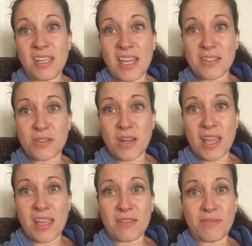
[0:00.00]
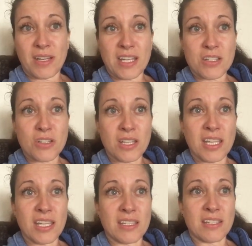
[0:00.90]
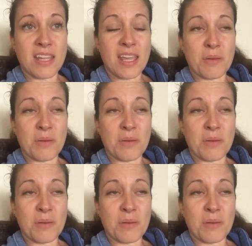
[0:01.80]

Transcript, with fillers: yesterday financially and,